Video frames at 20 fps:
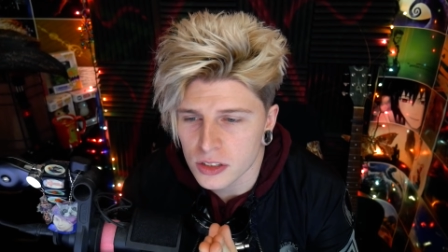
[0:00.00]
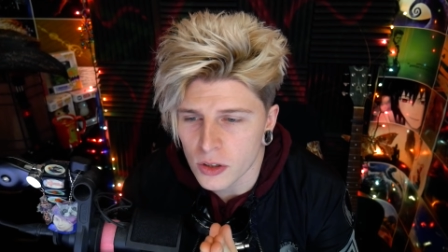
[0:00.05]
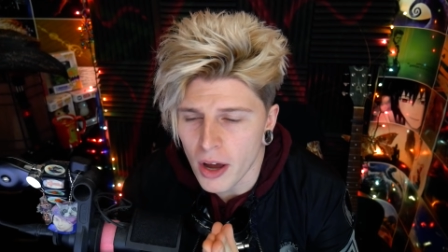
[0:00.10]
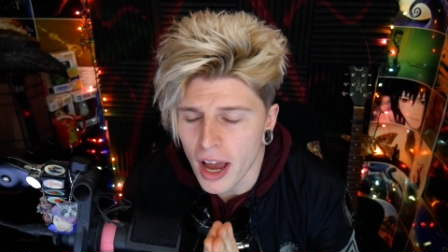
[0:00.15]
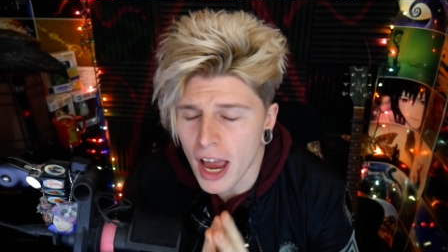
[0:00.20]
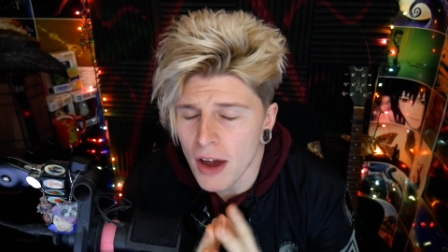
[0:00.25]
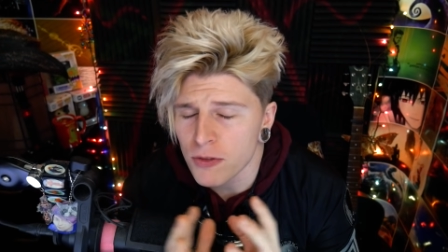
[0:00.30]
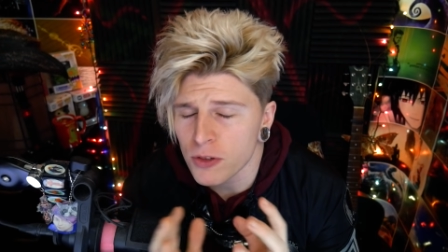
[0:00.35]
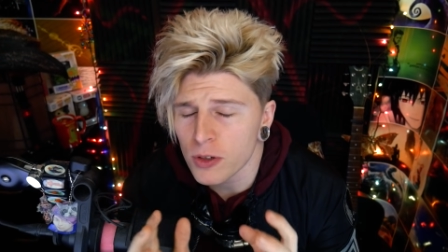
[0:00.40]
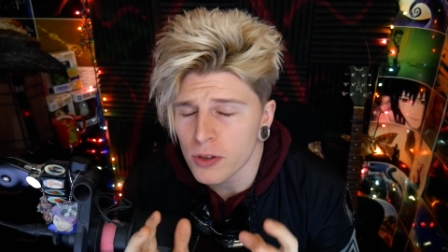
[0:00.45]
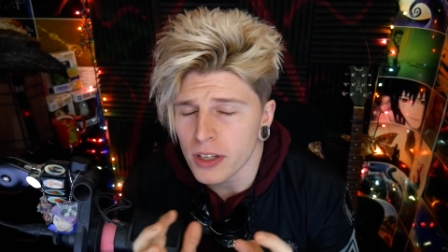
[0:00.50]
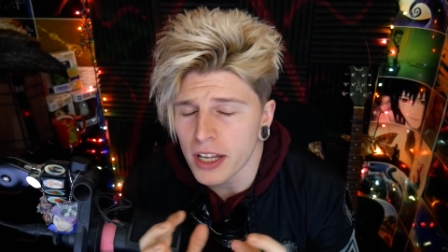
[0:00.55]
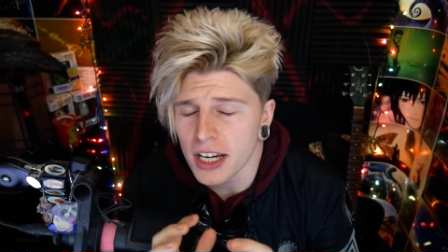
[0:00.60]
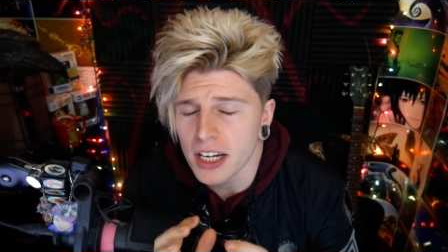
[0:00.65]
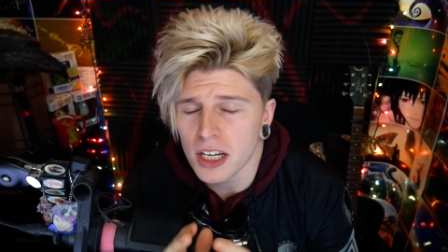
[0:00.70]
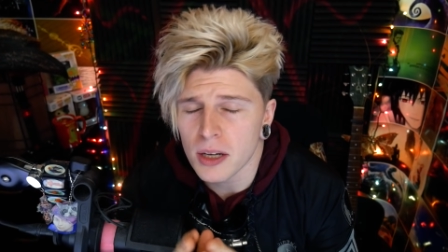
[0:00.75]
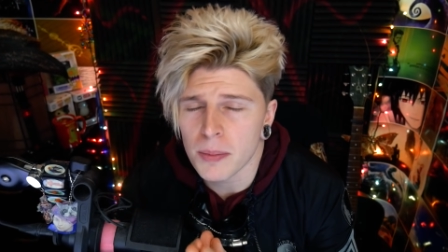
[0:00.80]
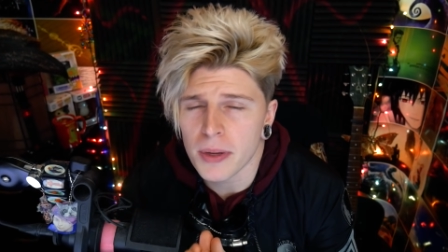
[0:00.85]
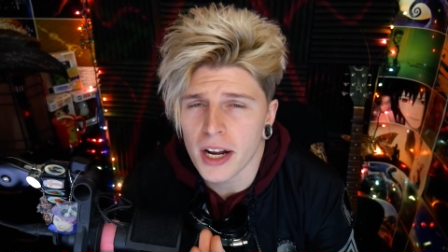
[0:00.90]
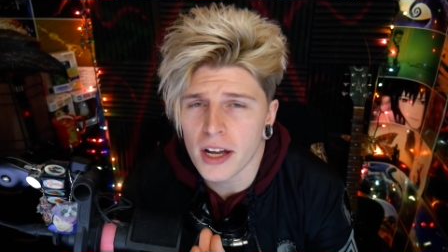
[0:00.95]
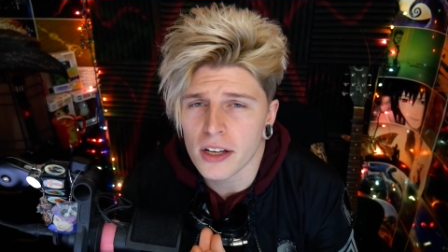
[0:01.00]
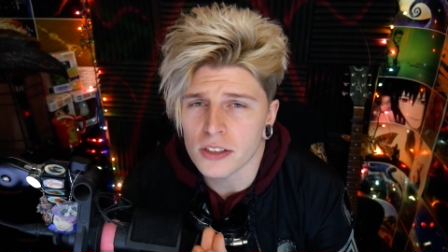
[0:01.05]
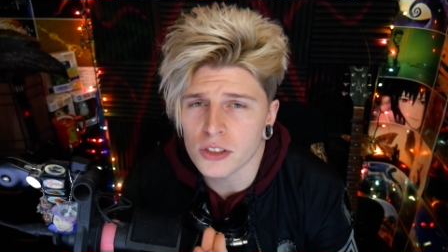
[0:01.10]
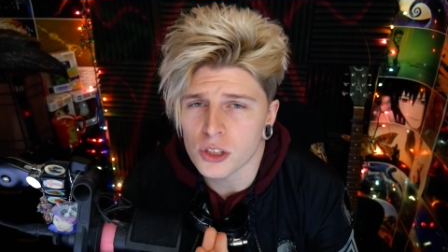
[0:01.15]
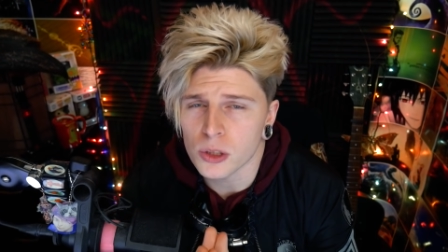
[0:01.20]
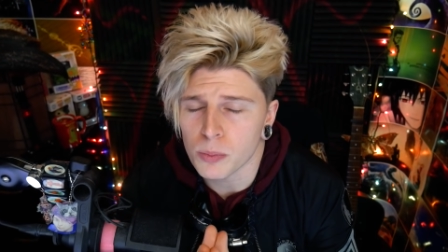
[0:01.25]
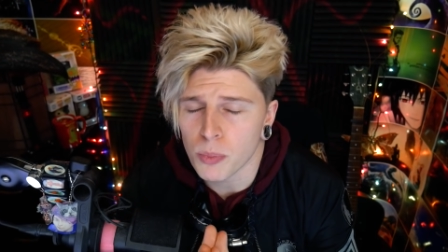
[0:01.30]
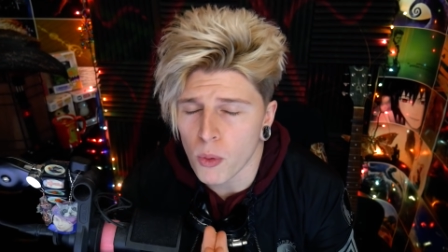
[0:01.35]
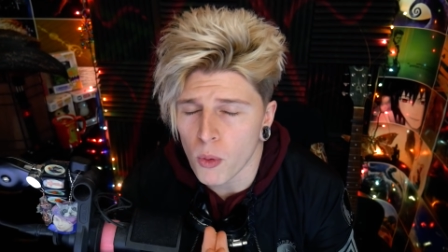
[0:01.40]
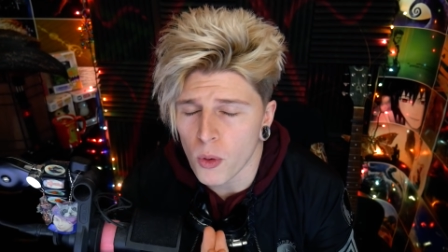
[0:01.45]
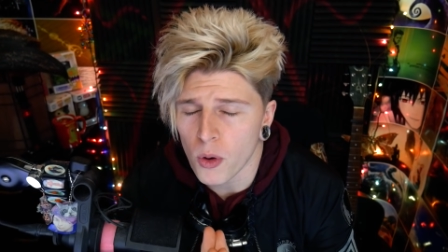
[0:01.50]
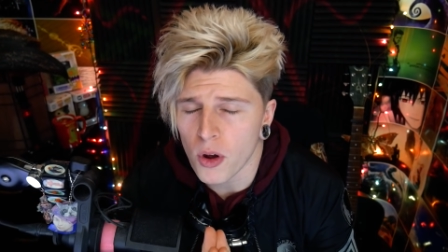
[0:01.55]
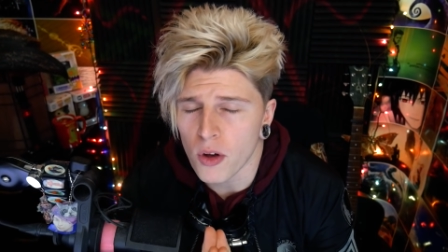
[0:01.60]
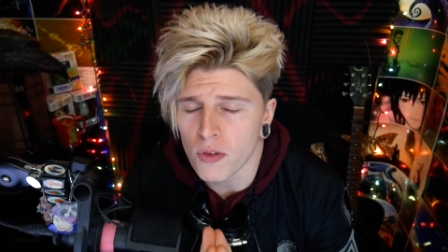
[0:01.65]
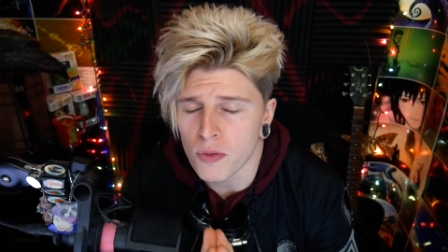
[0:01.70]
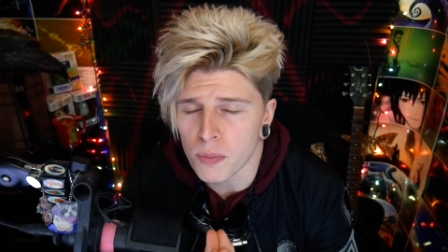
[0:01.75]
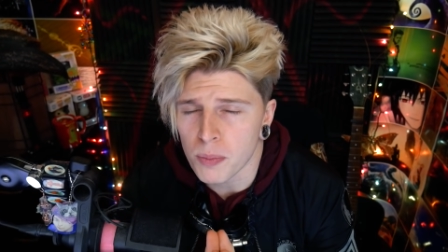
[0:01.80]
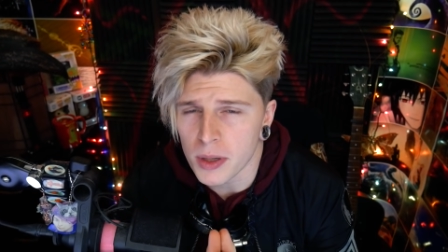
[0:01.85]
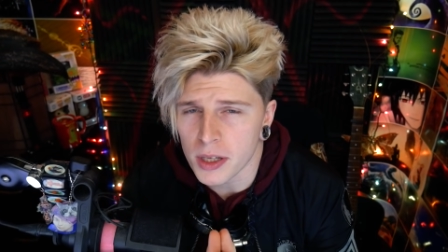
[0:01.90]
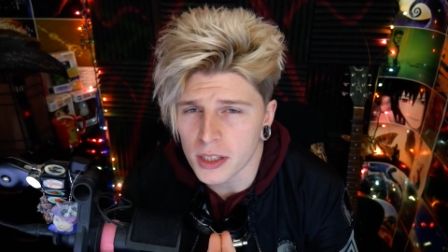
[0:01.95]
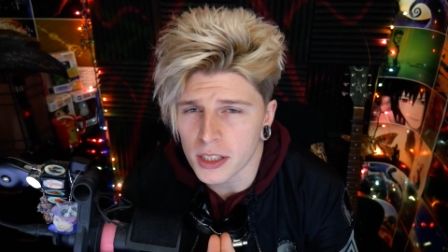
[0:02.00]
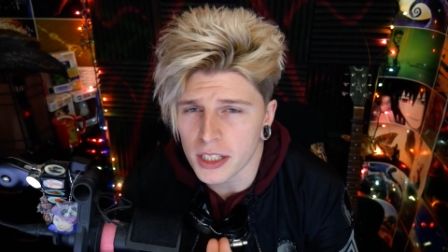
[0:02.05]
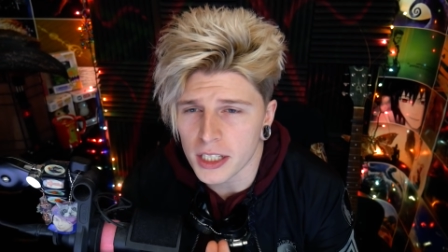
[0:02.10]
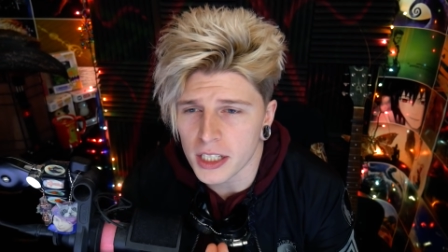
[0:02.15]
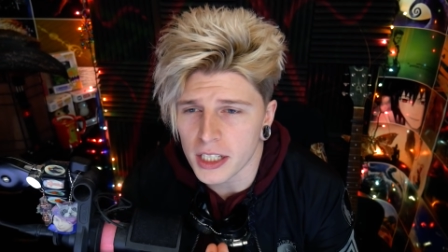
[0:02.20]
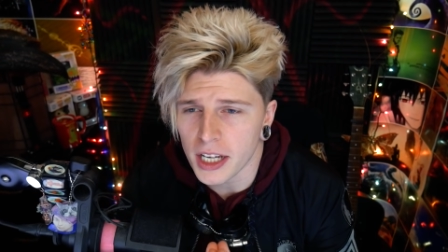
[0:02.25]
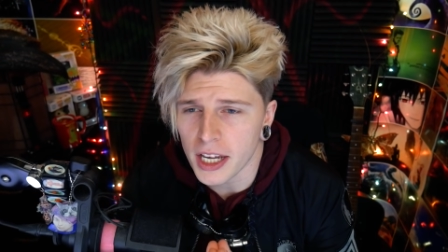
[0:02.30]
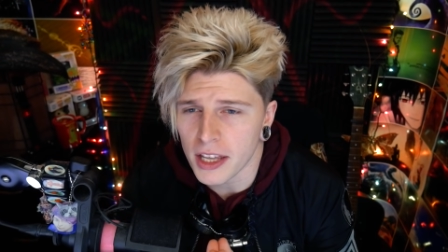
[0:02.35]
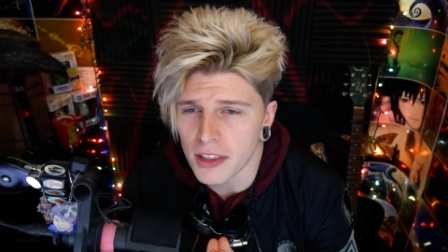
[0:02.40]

So after Lane coming out in support of Billie